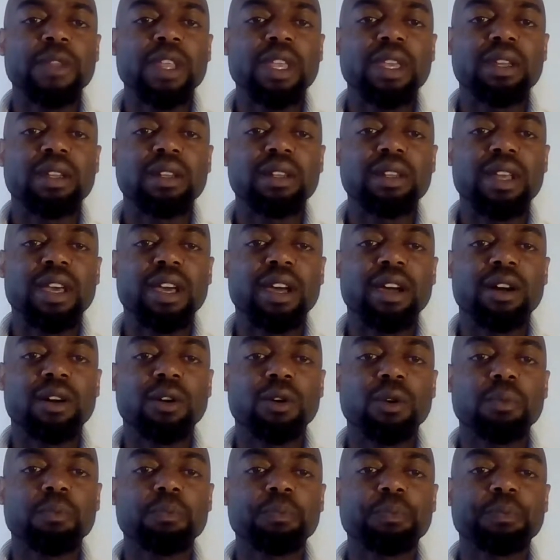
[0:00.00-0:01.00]

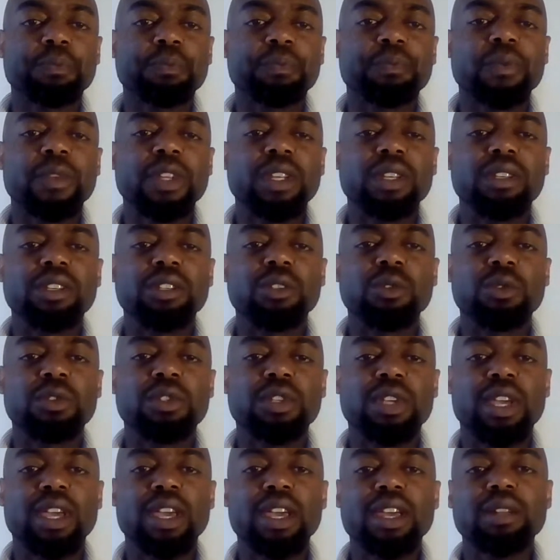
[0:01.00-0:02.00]
Now, you
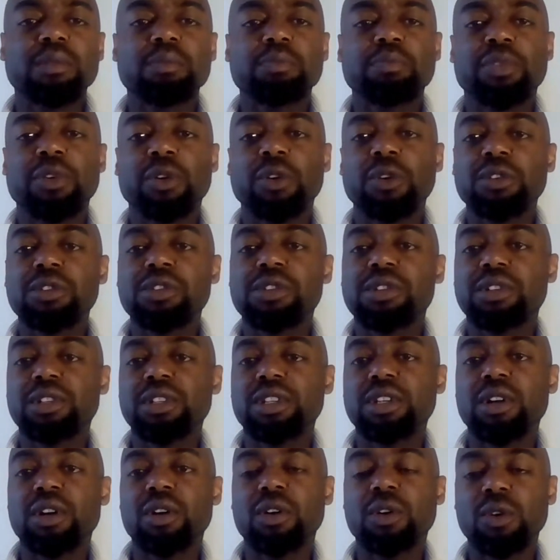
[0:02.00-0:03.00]
can't personally
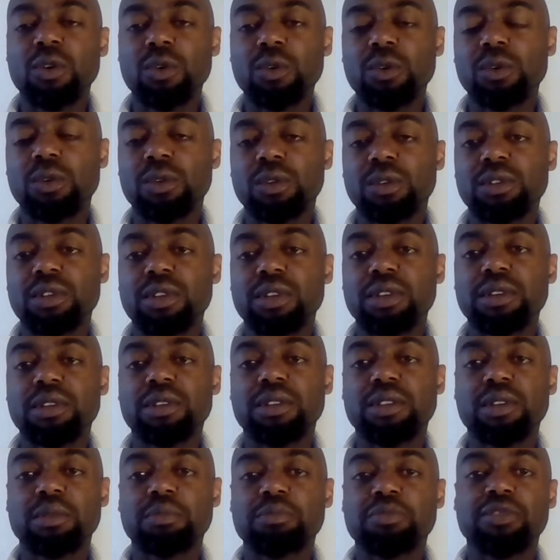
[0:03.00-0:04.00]
hold
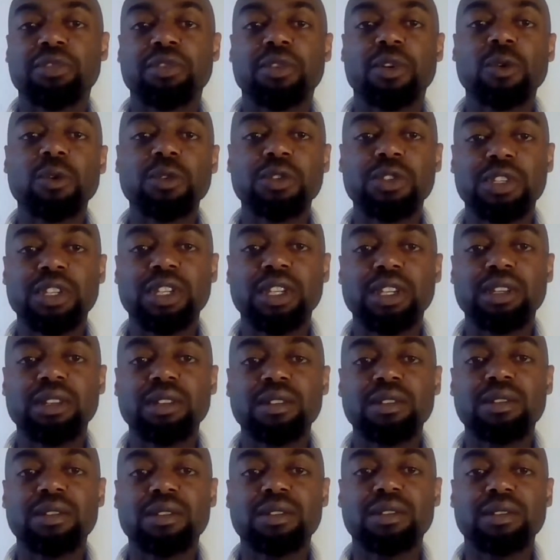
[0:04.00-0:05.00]
the
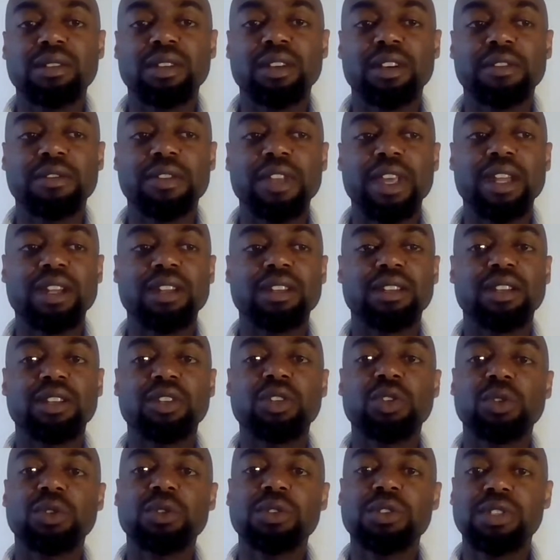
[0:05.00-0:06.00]
proceeds of that
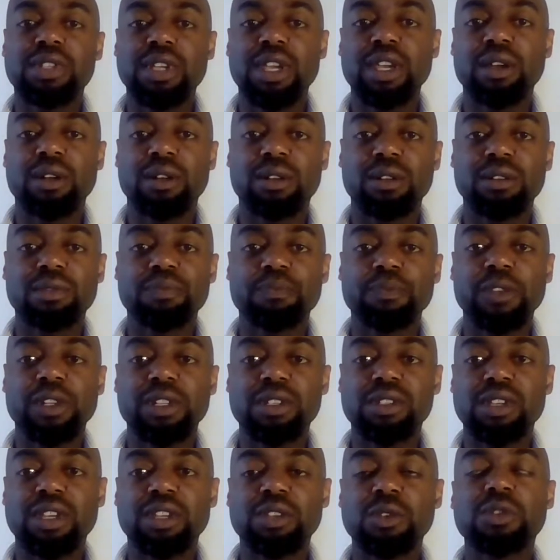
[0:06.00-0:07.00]
initial sale. Let's
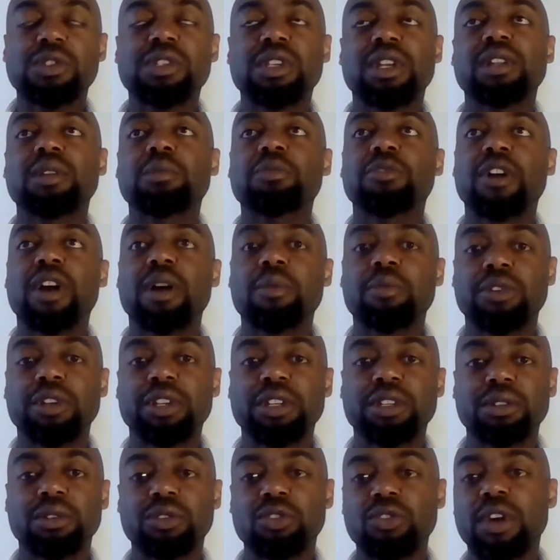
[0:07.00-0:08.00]
say you sell a property and
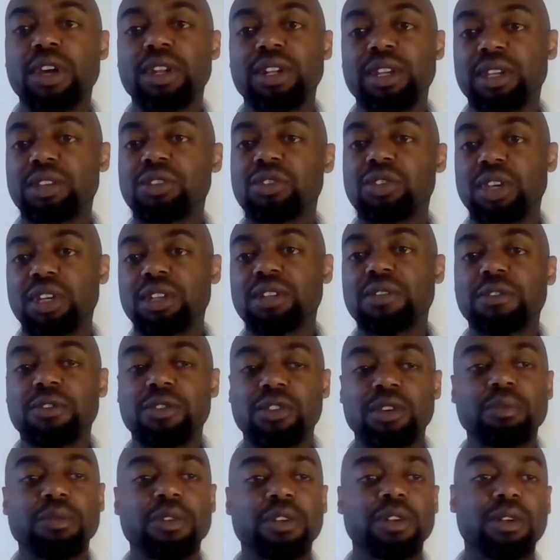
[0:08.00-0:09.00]
you're trying to exchange it for
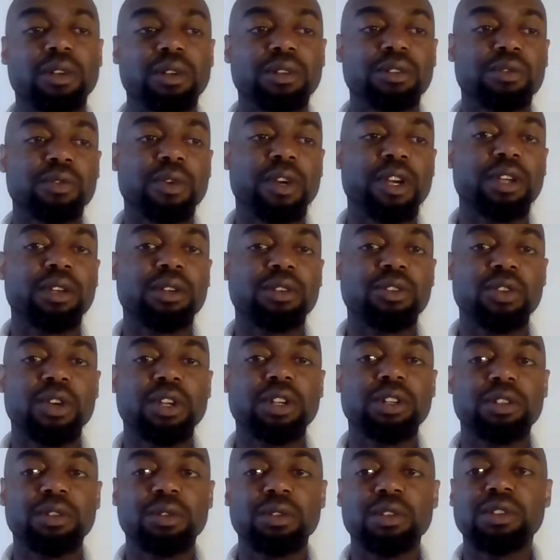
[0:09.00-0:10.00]
something else, right? You're trying to
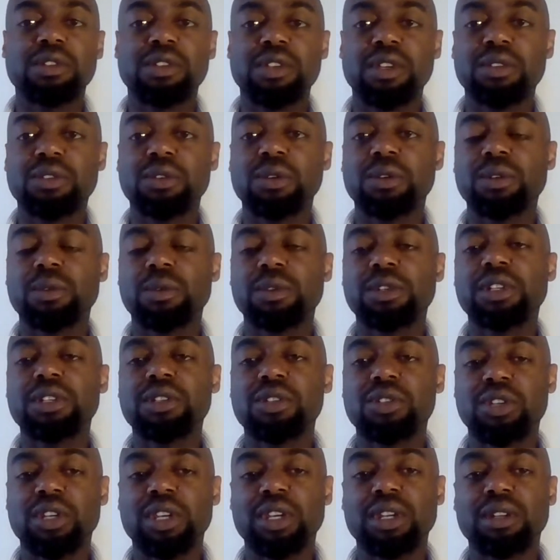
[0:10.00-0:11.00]
do this 1031
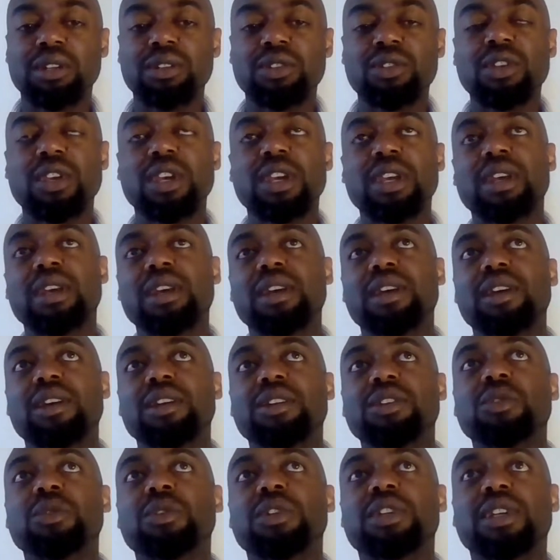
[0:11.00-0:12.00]
exchange.
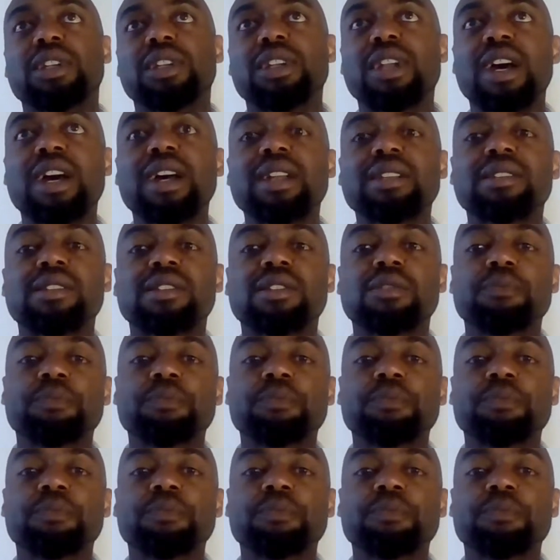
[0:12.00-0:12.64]
You cannot